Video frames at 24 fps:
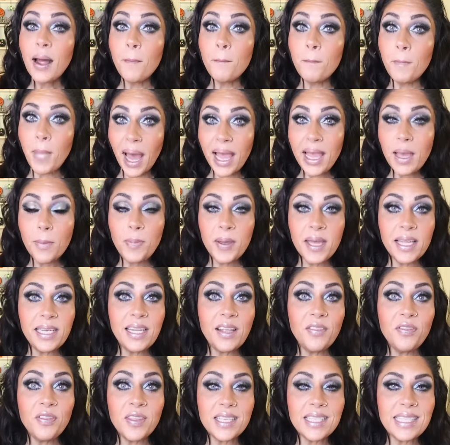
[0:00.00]
My
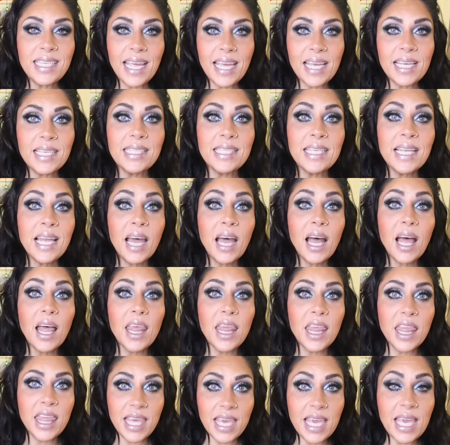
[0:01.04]
opinion, this tastes
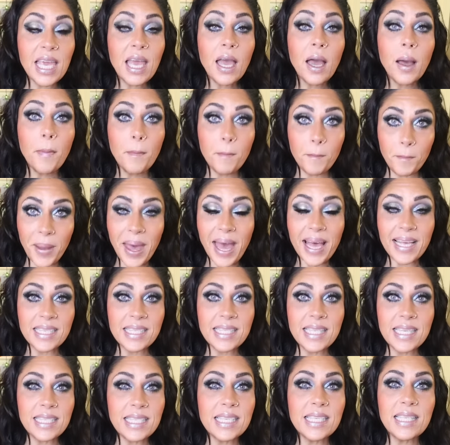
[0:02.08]
the
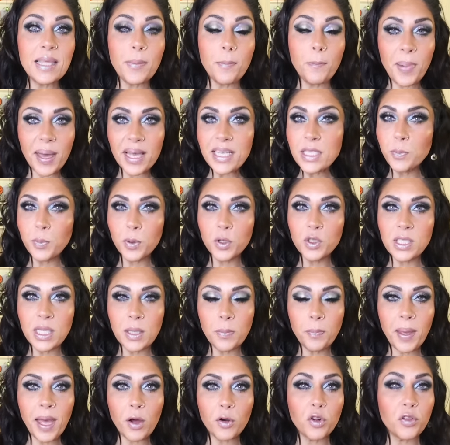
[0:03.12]
best. This is the best
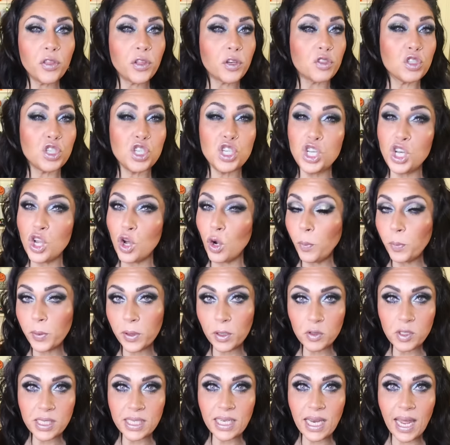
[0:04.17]
protein powder. There's no
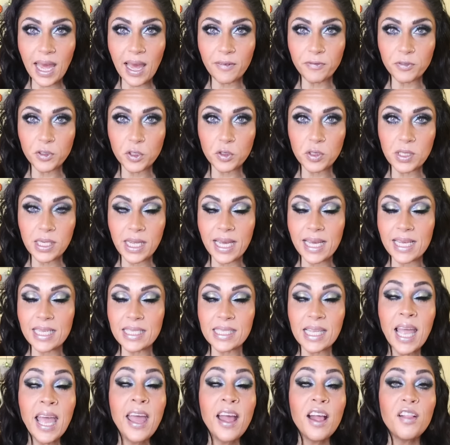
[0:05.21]
protein
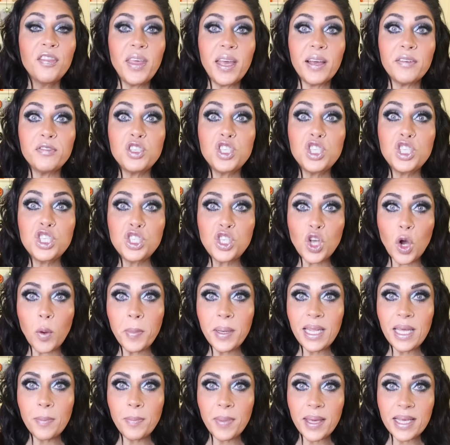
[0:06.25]
aftertaste. They have so
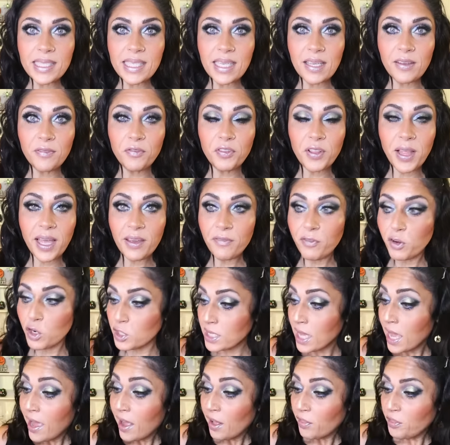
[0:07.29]
many amazing
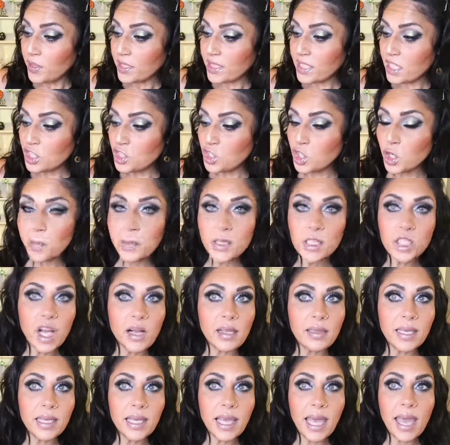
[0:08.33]
flavors. This is German
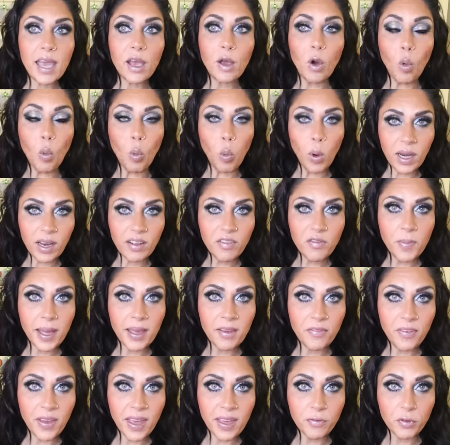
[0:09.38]
chocolate cake, one of
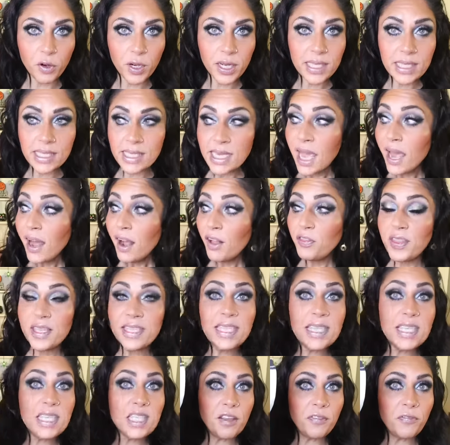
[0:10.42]
my favorites.
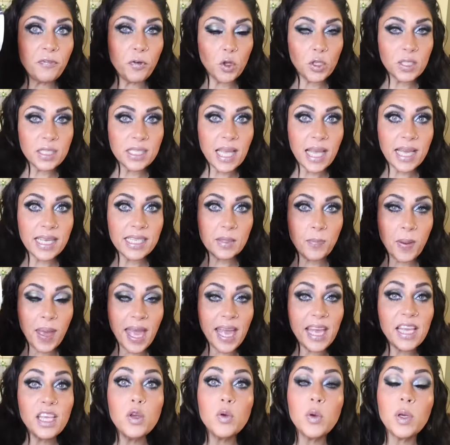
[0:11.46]
This is the full size
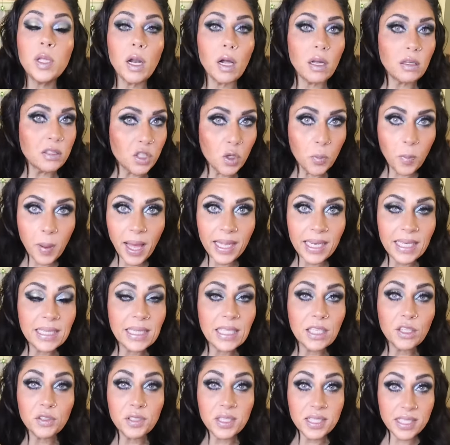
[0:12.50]
bag. You can also buy it
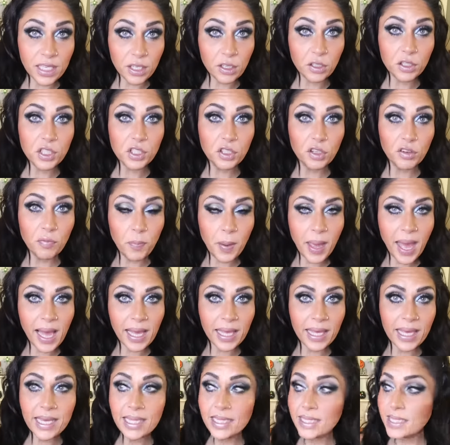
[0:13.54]
in little single serve
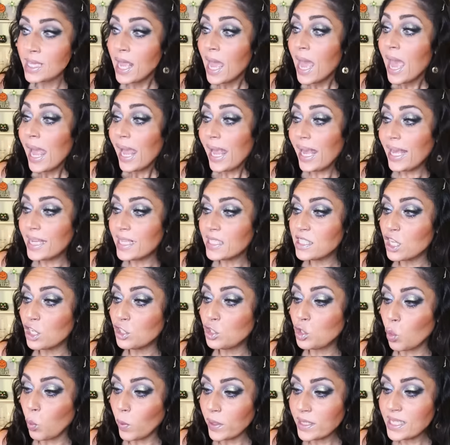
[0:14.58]
packets. It is
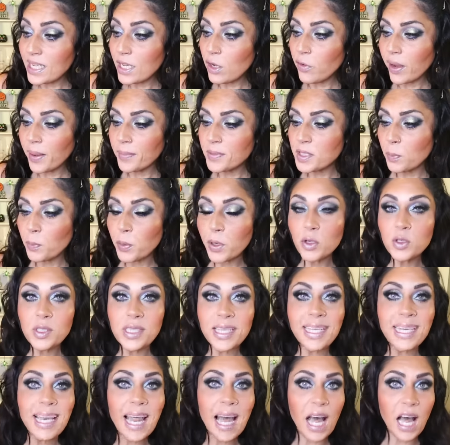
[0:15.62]
20 grams of
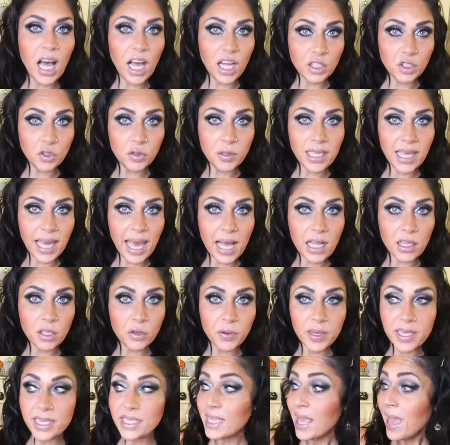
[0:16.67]
protein, 100
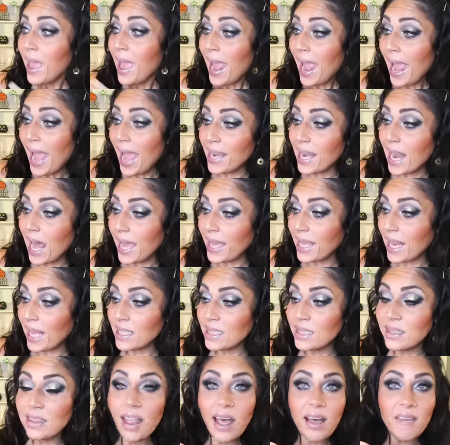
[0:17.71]
calories, and
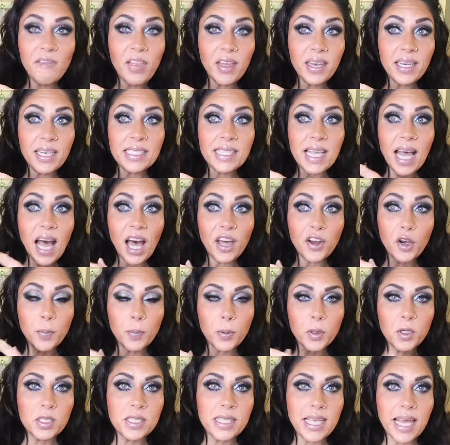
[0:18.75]
I, I love that it is
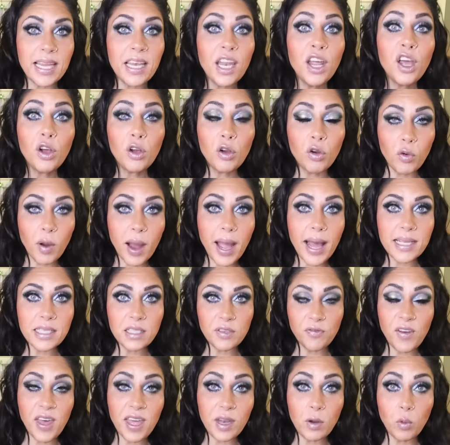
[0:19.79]
100%
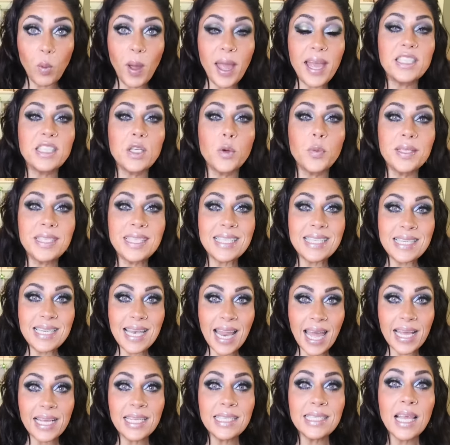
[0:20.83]
grass fed whey. So it's
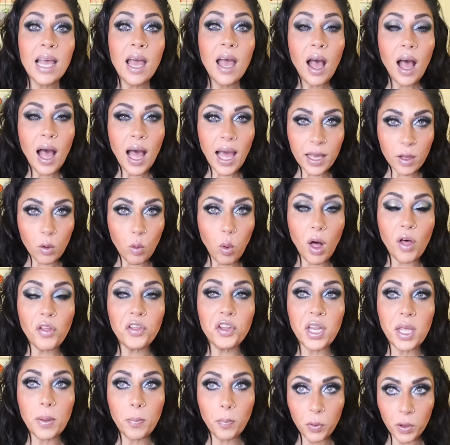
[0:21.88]
nice high
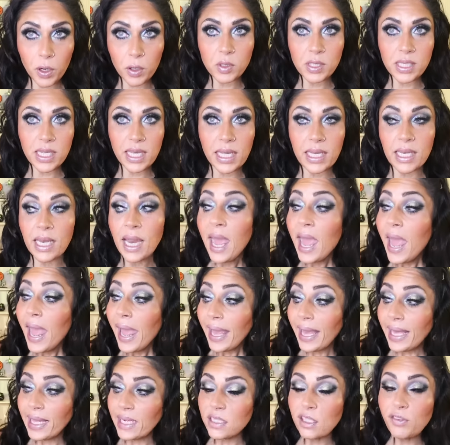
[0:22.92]
quality protein.
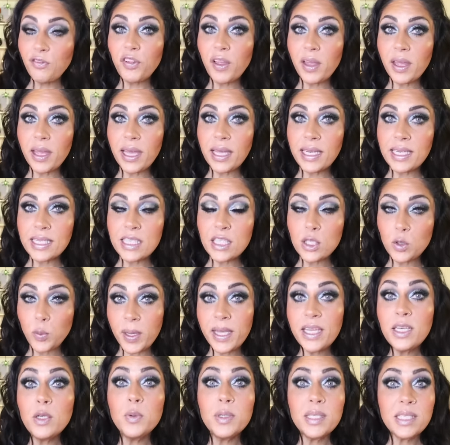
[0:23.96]
It is, it is
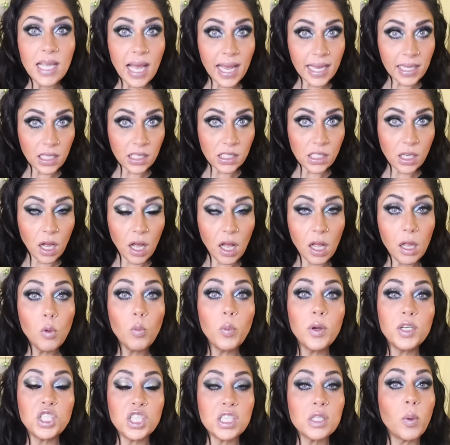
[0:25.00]
sweetened with
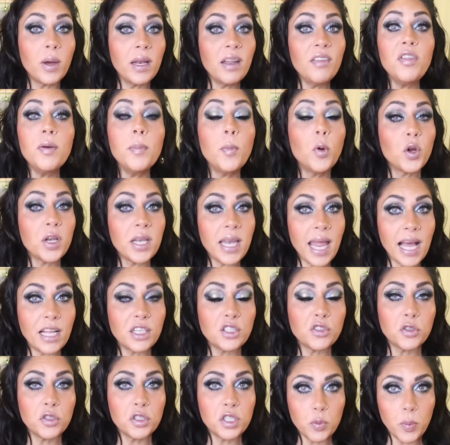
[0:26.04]
xylitol, which is one of the more
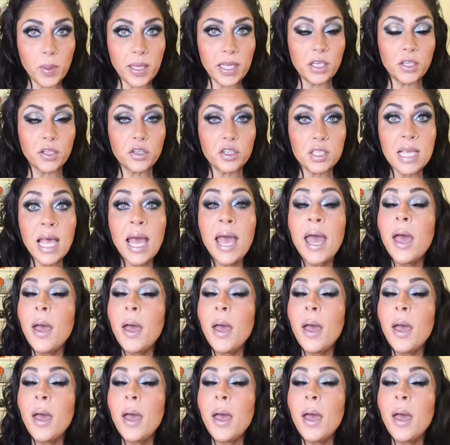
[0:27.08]
natural sweeteners.